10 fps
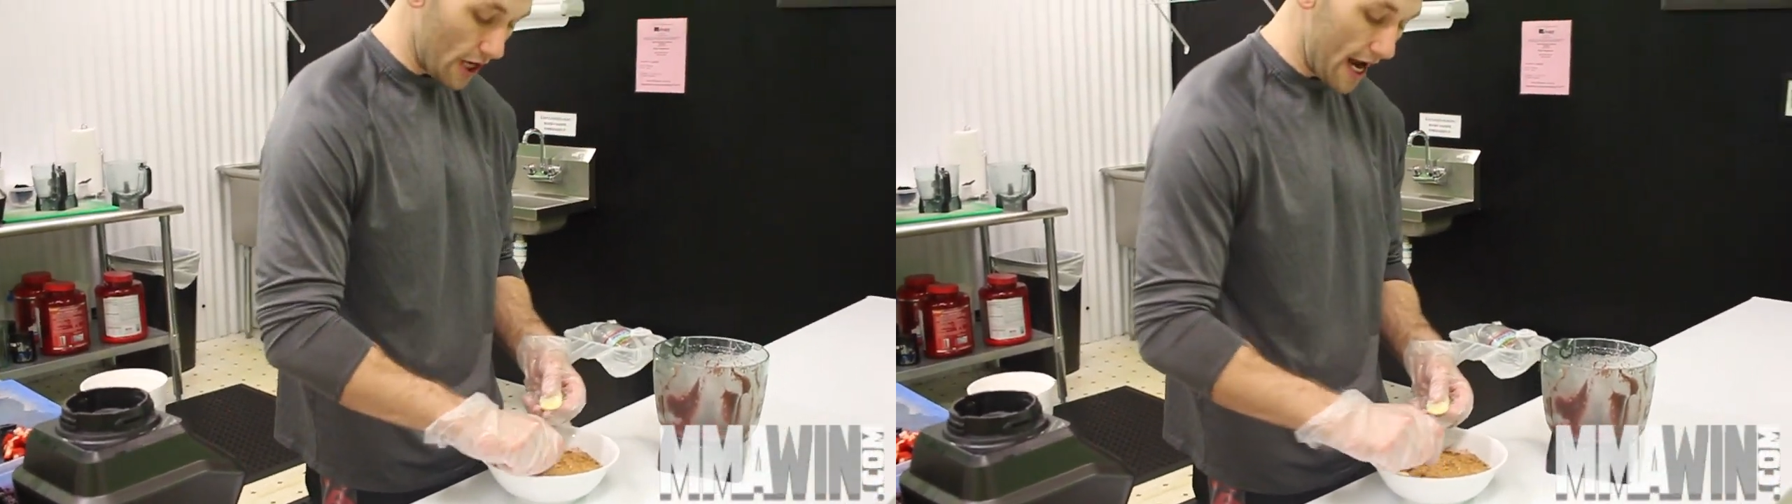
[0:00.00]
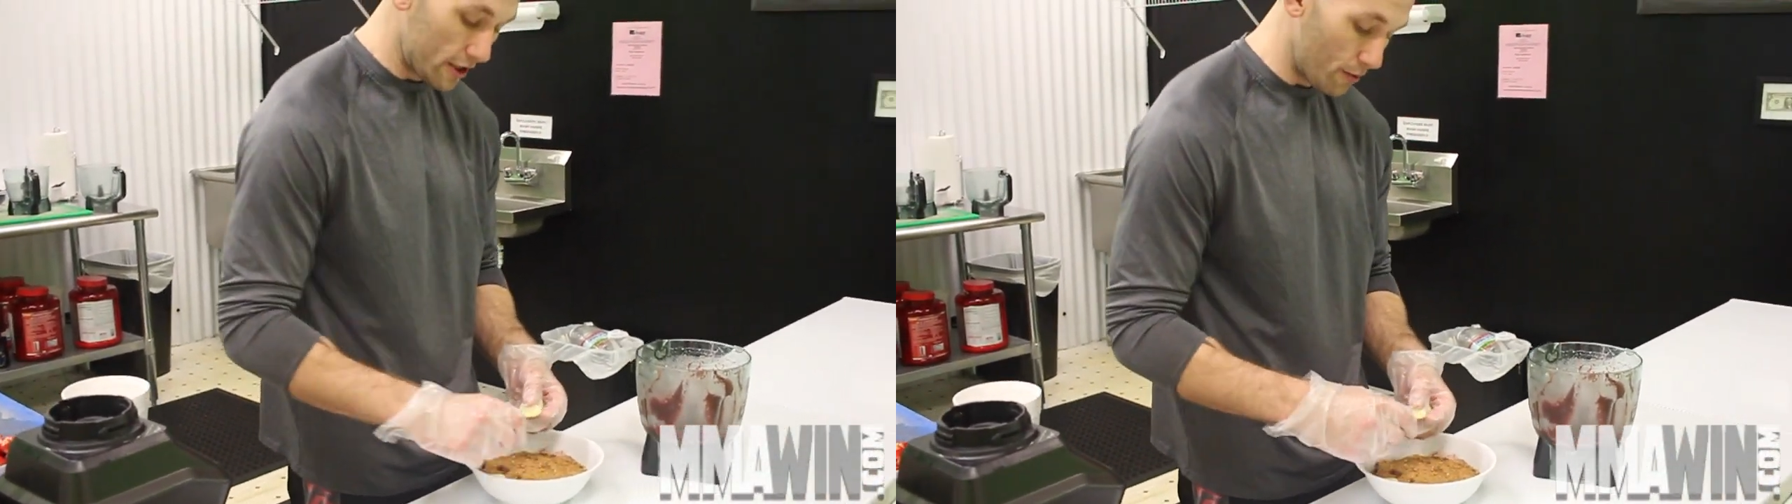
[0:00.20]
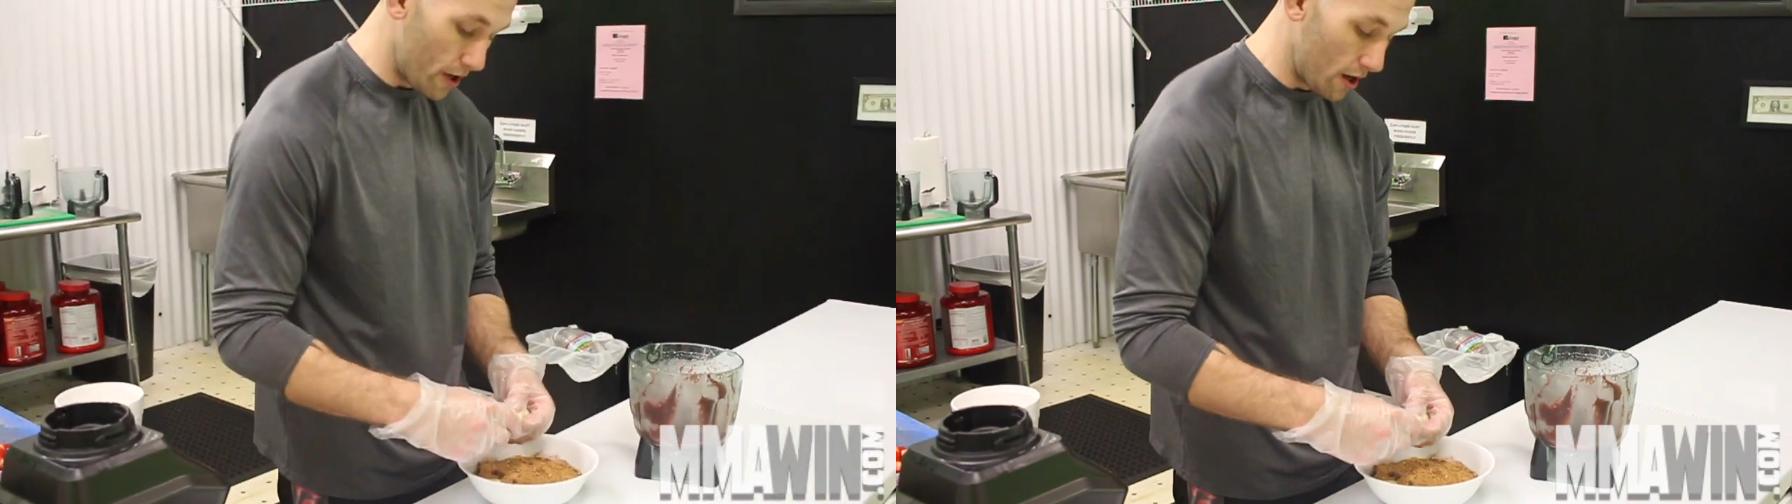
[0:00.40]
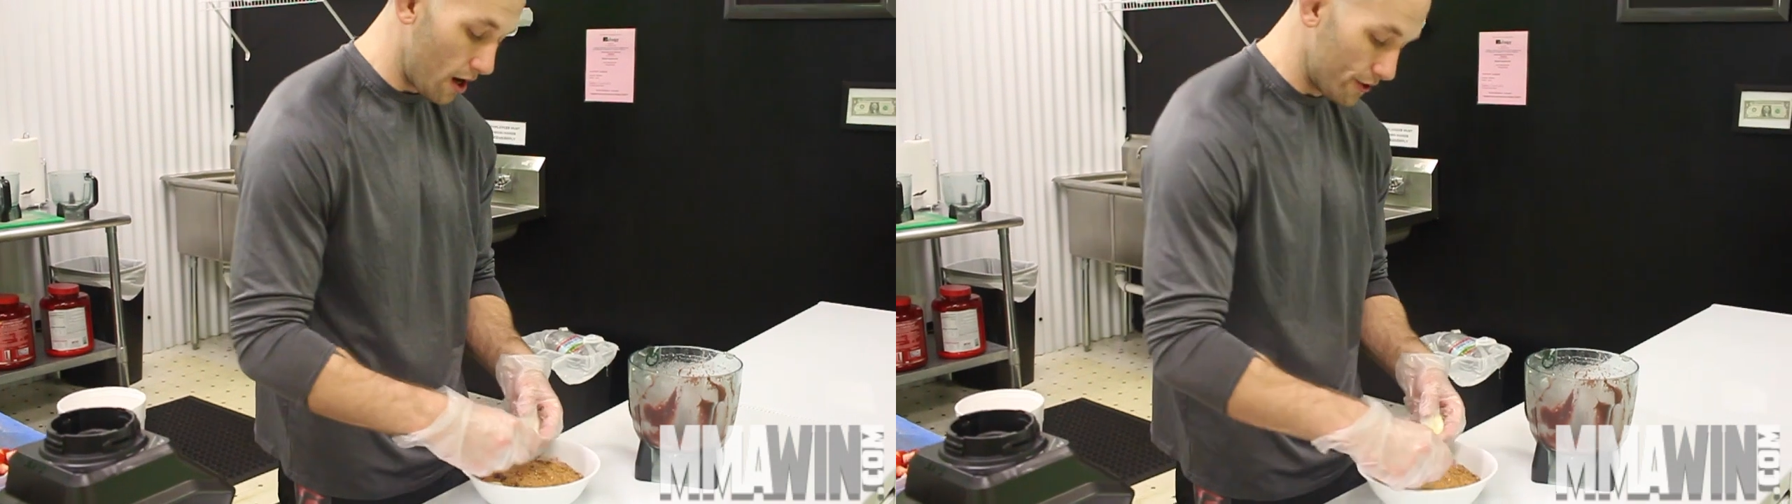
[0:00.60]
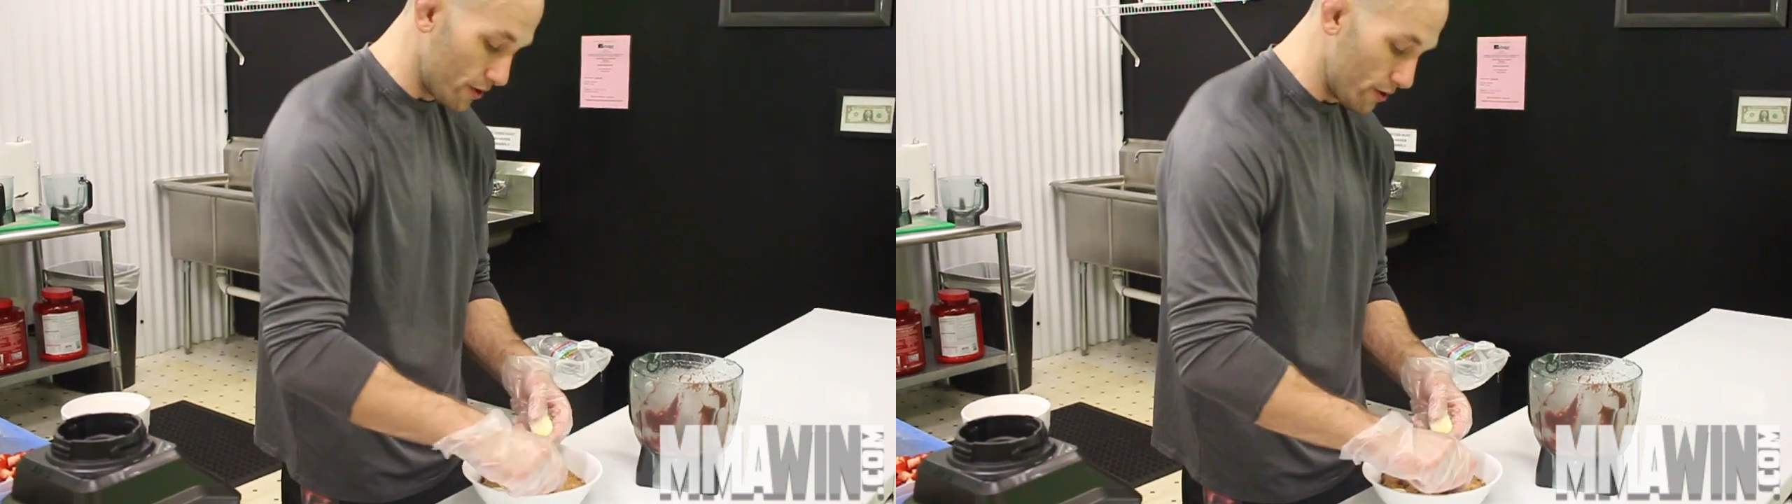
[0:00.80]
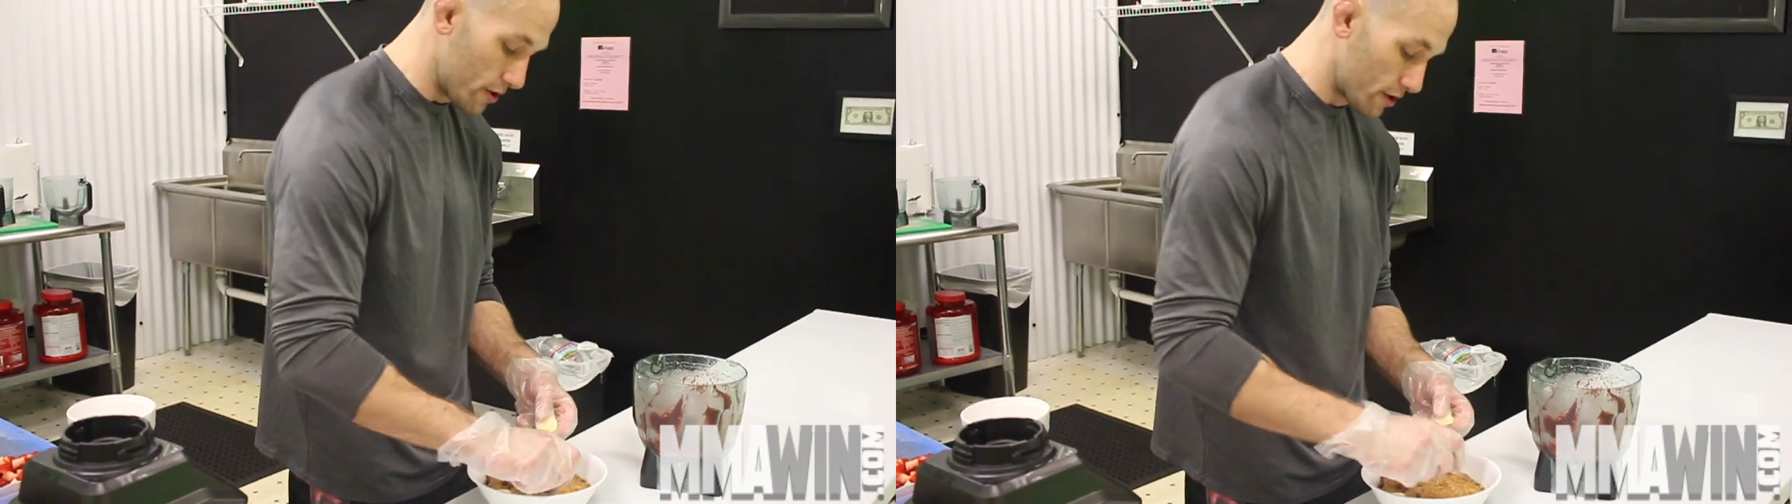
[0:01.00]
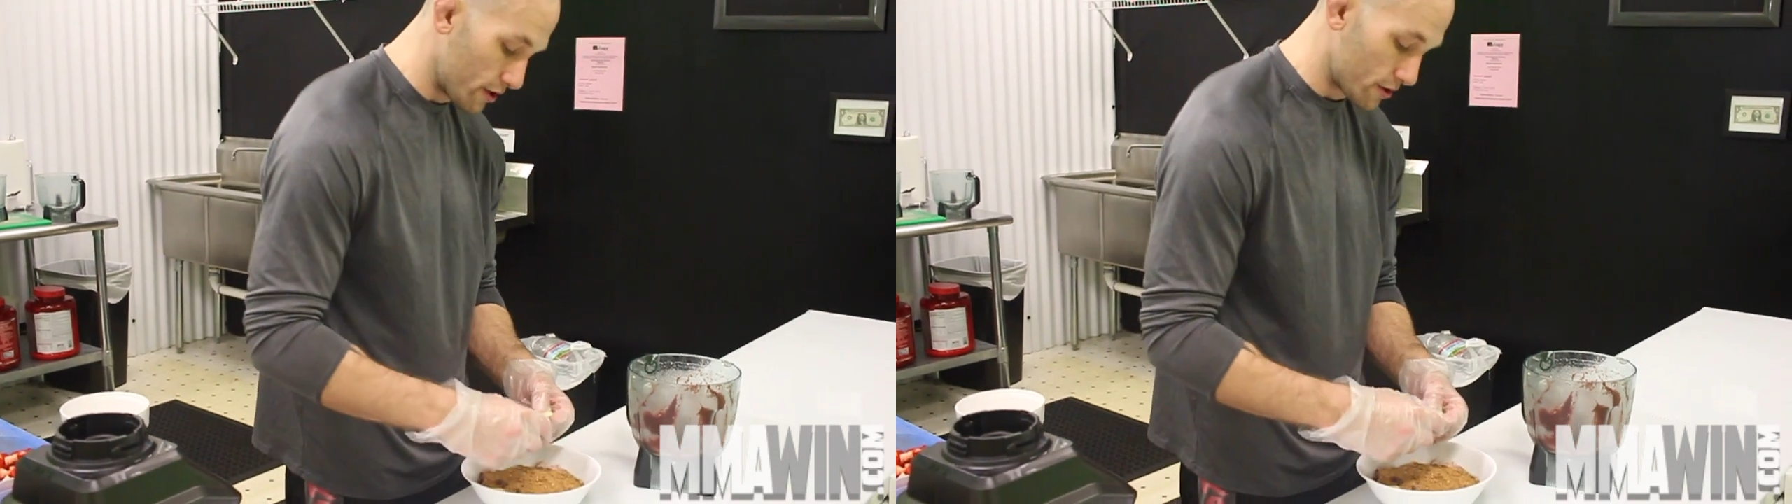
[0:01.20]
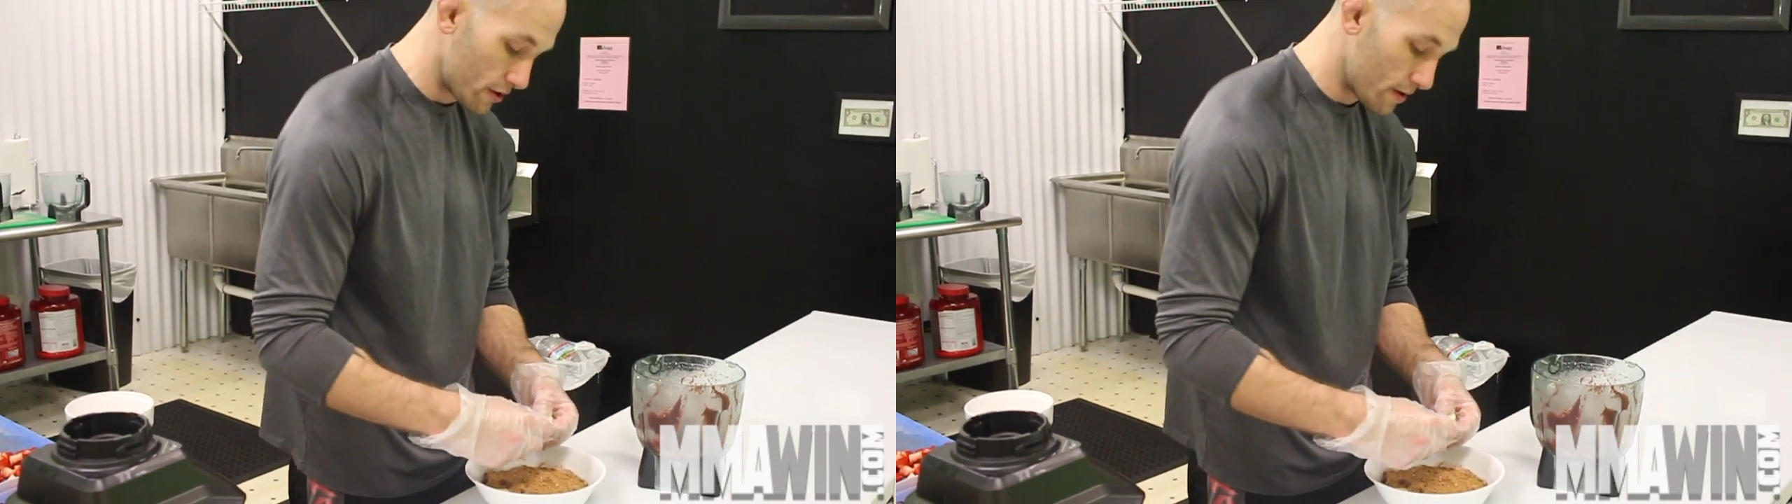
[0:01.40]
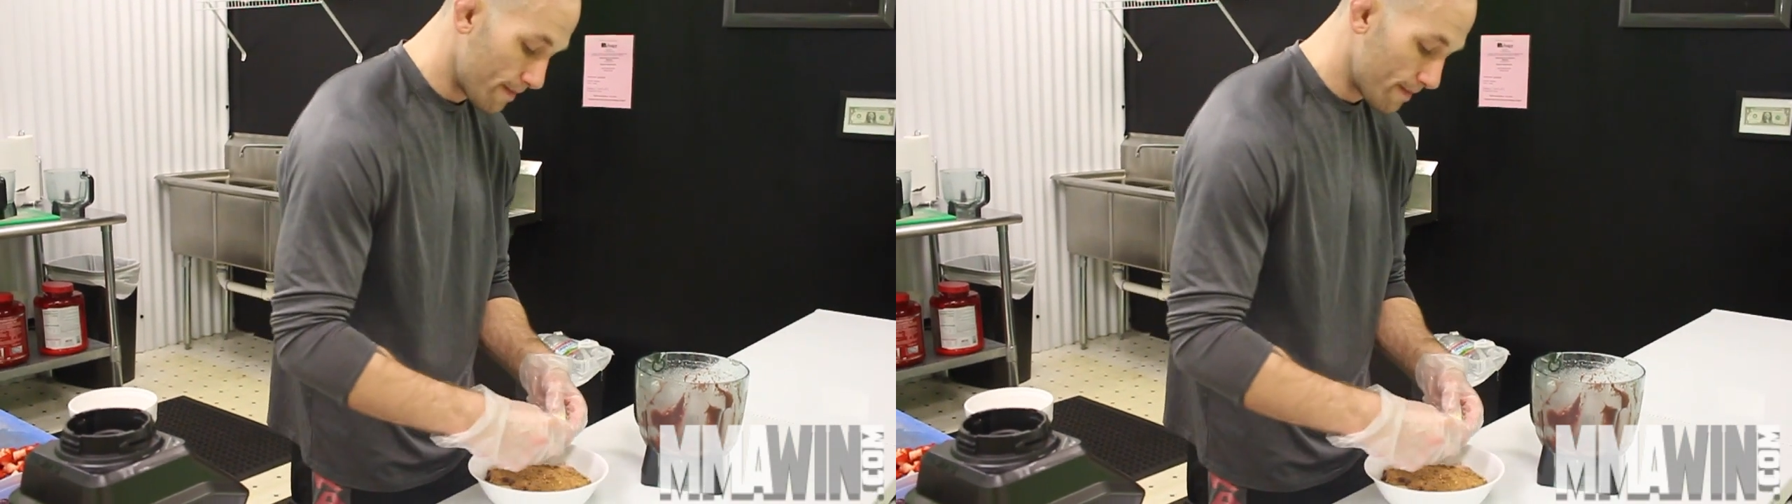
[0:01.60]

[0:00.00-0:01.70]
ask me and I'll do it, because